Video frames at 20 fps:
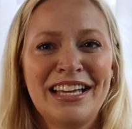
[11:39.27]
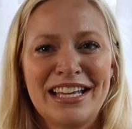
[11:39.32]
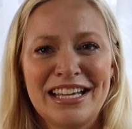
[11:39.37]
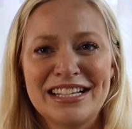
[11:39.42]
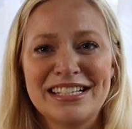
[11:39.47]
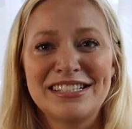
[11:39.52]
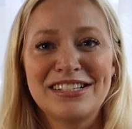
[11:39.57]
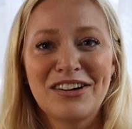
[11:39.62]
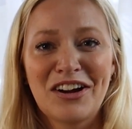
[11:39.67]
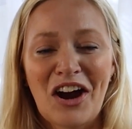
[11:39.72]

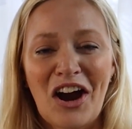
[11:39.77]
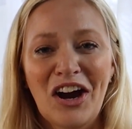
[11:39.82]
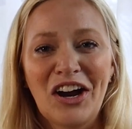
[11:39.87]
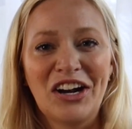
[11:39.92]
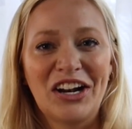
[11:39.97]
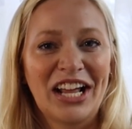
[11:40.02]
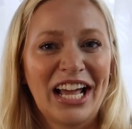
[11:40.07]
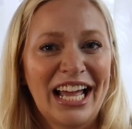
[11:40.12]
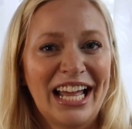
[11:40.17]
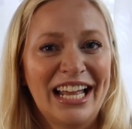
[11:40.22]
Kids are
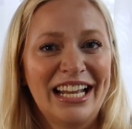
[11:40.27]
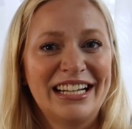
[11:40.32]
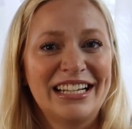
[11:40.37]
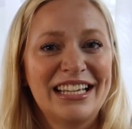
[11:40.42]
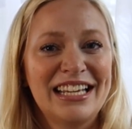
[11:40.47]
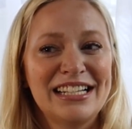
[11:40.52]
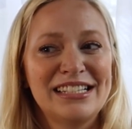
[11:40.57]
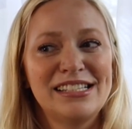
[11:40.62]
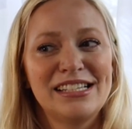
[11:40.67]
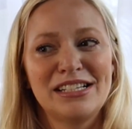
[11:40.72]
hard,
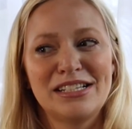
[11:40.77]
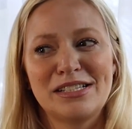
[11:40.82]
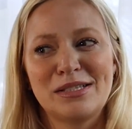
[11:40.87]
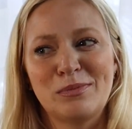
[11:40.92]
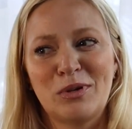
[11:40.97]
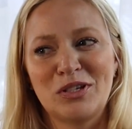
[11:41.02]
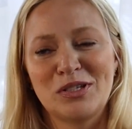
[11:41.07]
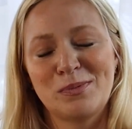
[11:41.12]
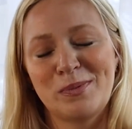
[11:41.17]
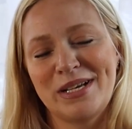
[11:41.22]
and kids in a
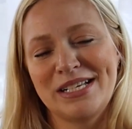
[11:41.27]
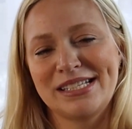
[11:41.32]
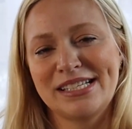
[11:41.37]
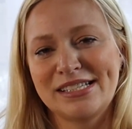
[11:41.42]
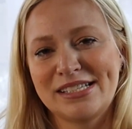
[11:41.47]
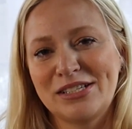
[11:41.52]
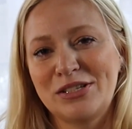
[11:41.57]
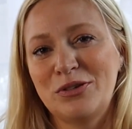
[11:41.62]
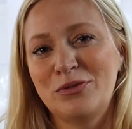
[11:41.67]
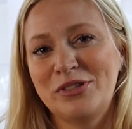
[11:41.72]
small space
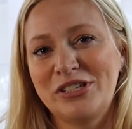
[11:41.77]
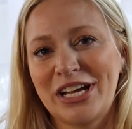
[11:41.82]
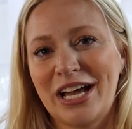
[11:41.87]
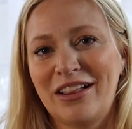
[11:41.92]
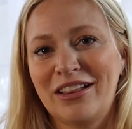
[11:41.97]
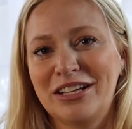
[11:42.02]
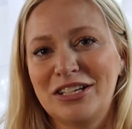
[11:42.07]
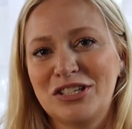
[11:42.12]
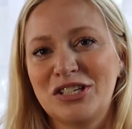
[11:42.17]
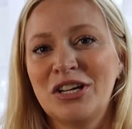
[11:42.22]
is a new
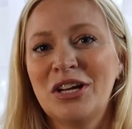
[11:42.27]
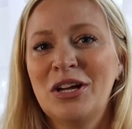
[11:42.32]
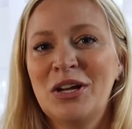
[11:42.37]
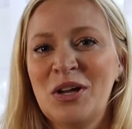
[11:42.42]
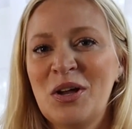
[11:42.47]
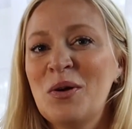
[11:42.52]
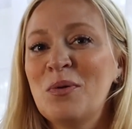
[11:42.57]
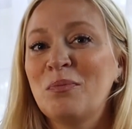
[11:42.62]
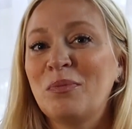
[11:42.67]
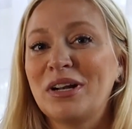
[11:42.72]
challenge,
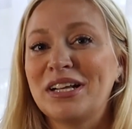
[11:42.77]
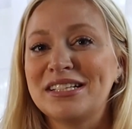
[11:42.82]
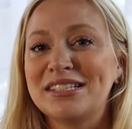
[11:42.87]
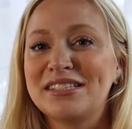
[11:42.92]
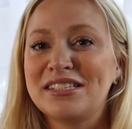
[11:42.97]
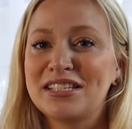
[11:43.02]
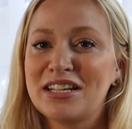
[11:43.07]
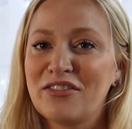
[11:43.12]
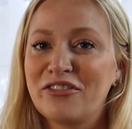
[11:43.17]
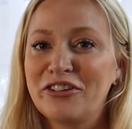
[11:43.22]
but
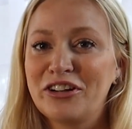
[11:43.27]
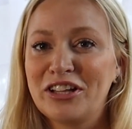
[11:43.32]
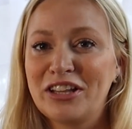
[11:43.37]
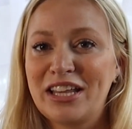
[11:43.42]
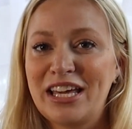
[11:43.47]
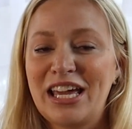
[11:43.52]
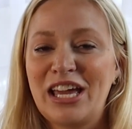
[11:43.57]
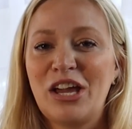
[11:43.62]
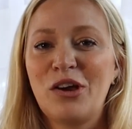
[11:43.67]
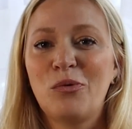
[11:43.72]
it's
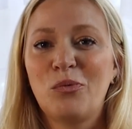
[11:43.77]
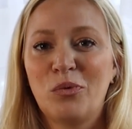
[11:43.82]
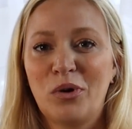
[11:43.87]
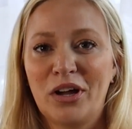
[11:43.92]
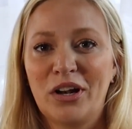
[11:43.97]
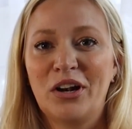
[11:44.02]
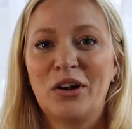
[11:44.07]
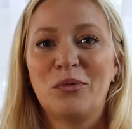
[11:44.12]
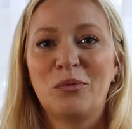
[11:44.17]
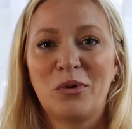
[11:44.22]
definitely
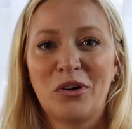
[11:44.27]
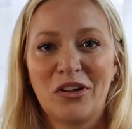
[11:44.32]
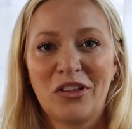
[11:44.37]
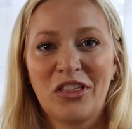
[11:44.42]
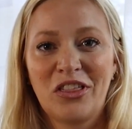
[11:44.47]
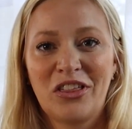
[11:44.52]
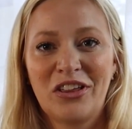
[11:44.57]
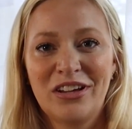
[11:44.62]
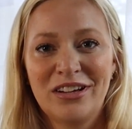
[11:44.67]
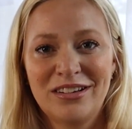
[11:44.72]
one
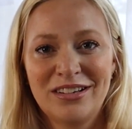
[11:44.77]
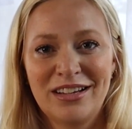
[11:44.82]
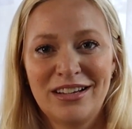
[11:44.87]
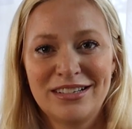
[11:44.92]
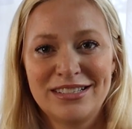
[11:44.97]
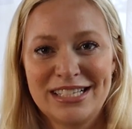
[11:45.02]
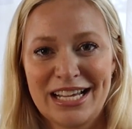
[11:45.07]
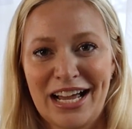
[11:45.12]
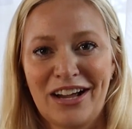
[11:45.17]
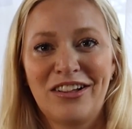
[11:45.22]
worth
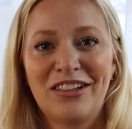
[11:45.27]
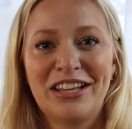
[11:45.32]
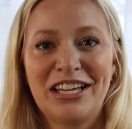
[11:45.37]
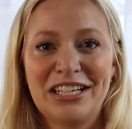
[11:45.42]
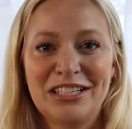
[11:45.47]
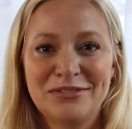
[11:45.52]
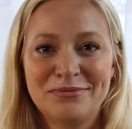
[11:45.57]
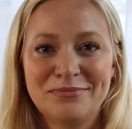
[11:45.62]
tackling.